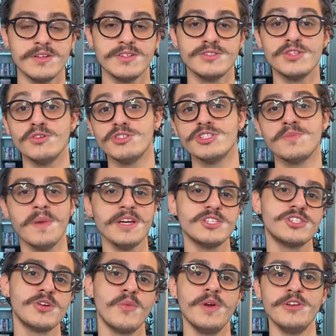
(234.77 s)
So just make
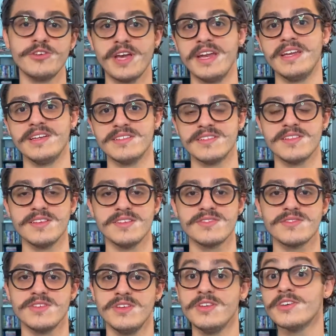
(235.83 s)
sure when you're getting into
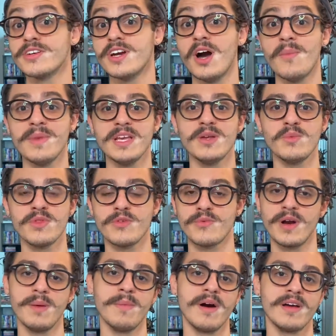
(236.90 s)
this, you're coming in with the
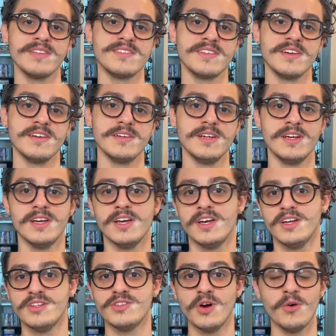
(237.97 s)
right mindset.
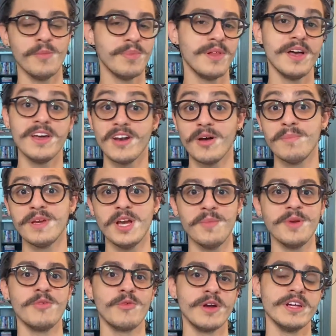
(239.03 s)
Don't plan on
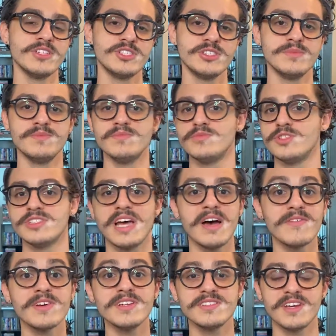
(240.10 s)
becoming rich, just
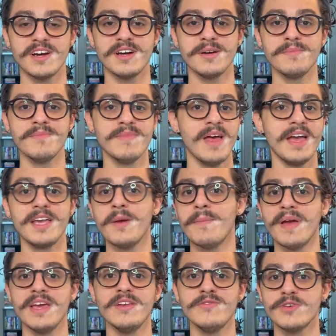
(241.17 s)
have a good time and get
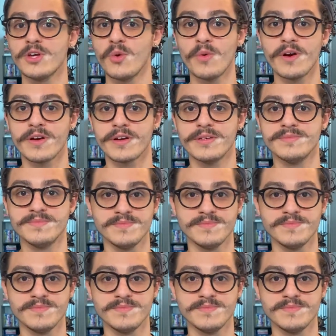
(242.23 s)
paid for your work.